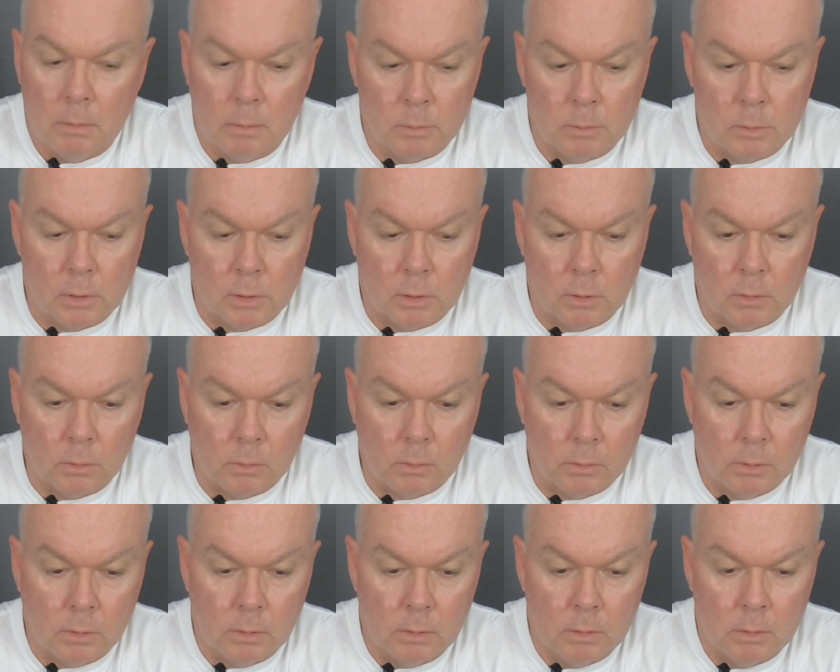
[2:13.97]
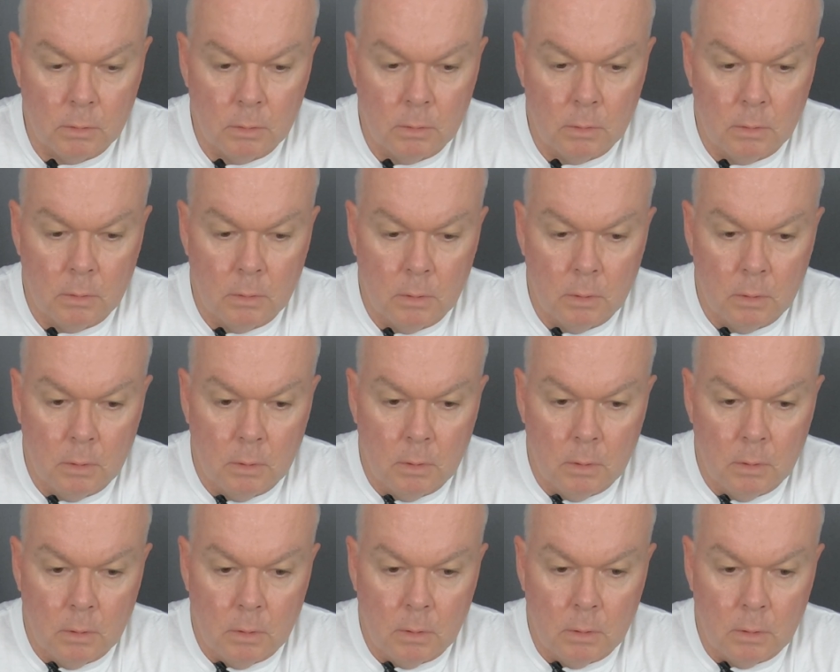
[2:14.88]
was it called?
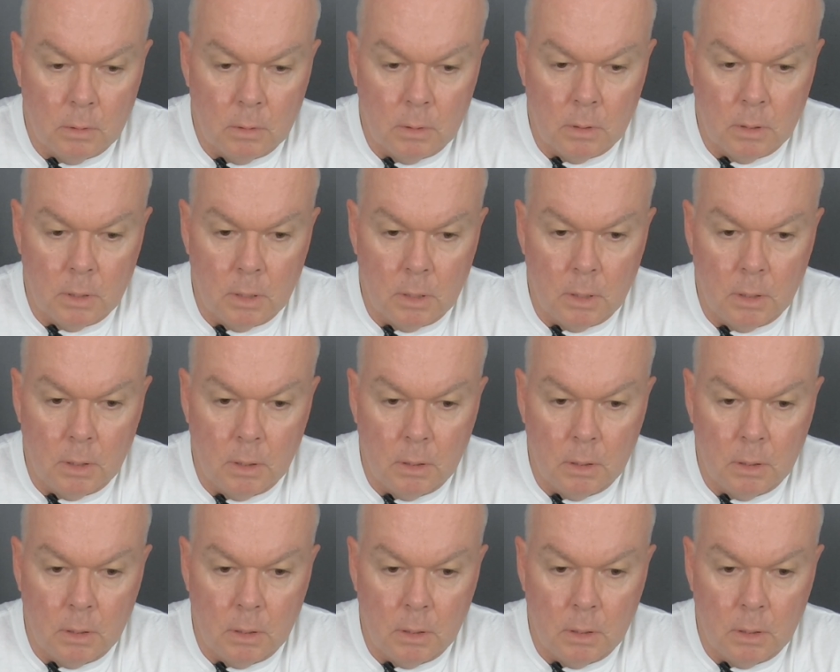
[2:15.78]
The